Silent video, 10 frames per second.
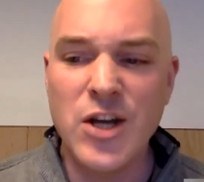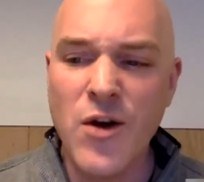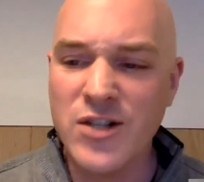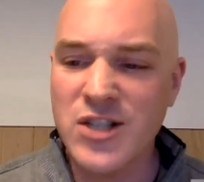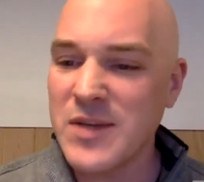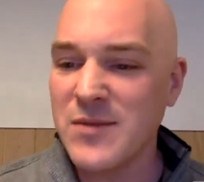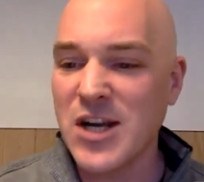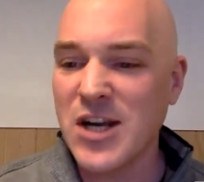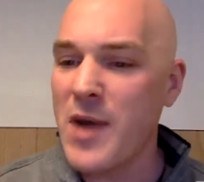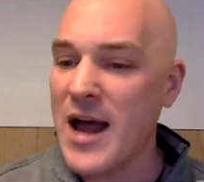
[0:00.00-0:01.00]
Sometimes I
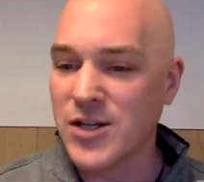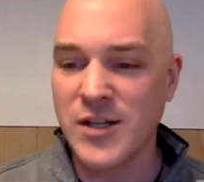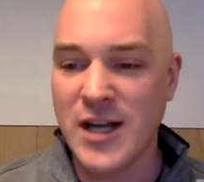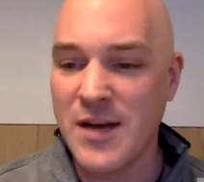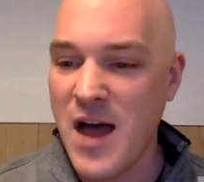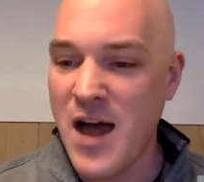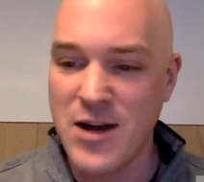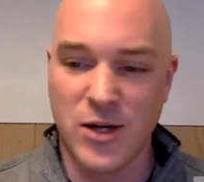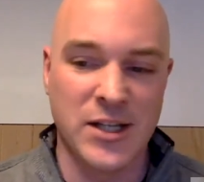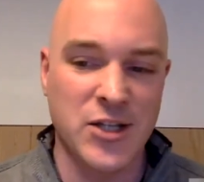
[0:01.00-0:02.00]
go back to it. I'm not
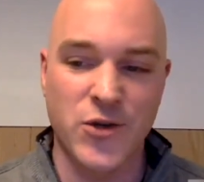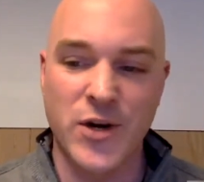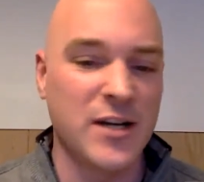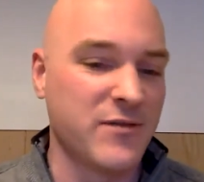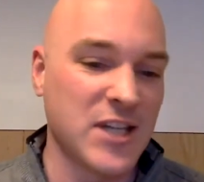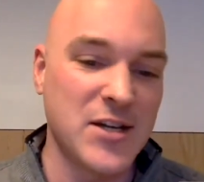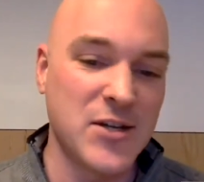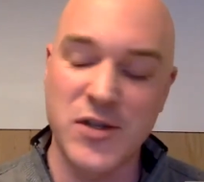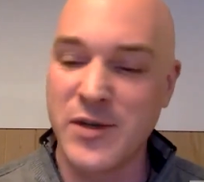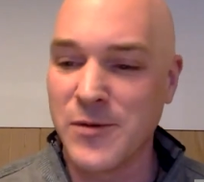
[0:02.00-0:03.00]
nearly as creative as I
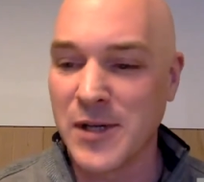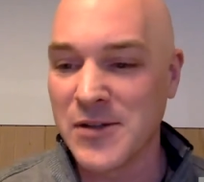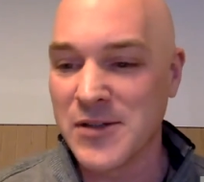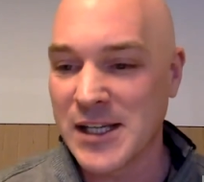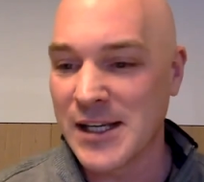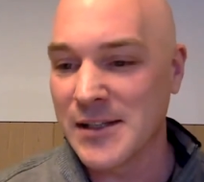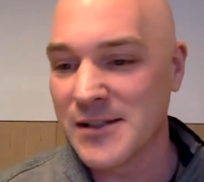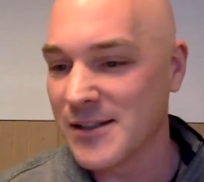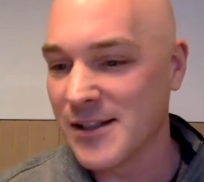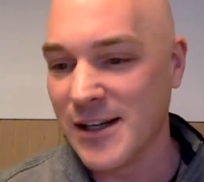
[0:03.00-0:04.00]
used to be when I was a
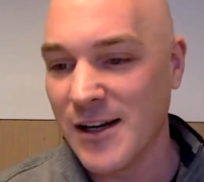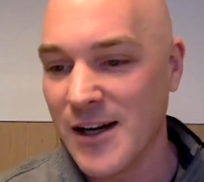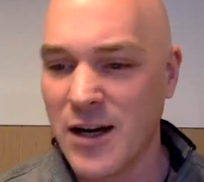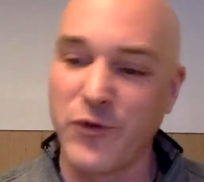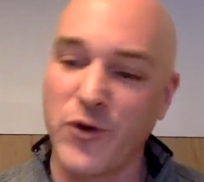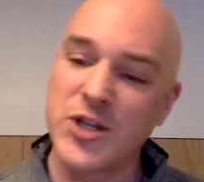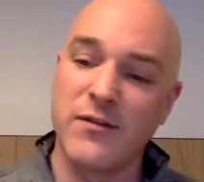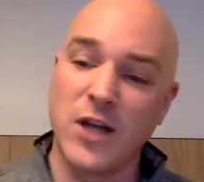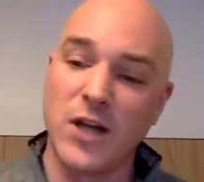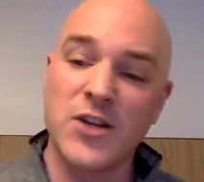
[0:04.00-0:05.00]
kid. And unfortunately,
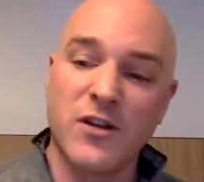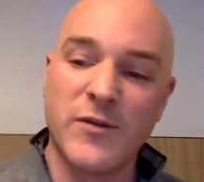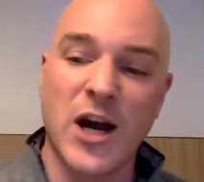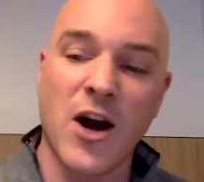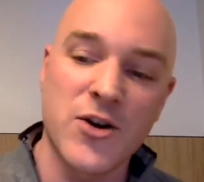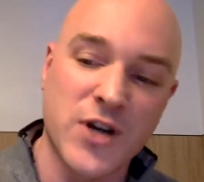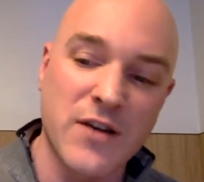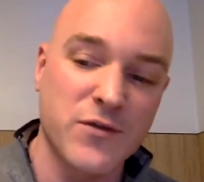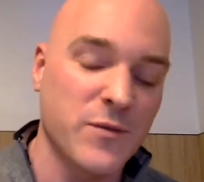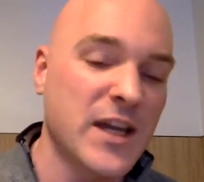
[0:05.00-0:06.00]
I've lost all of my hard
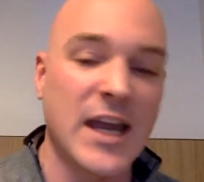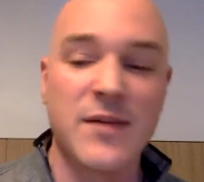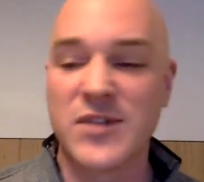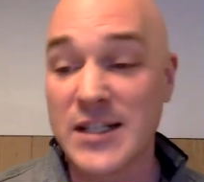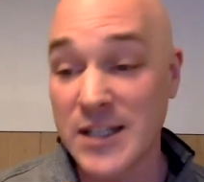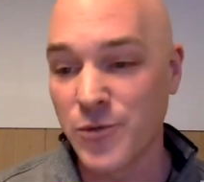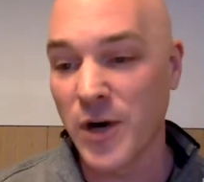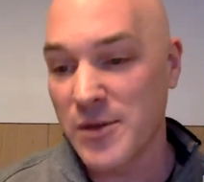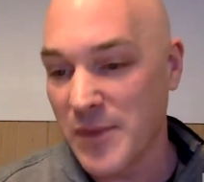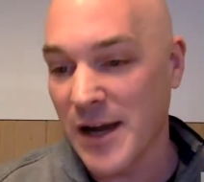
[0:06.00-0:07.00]
drives from the games I did
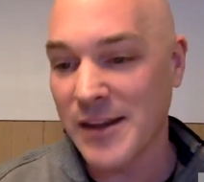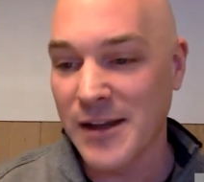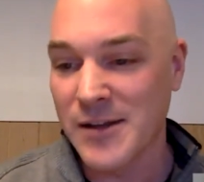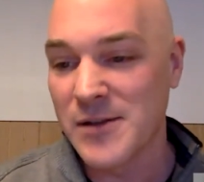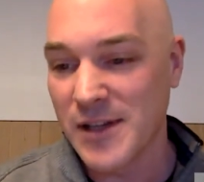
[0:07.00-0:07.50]
write back then.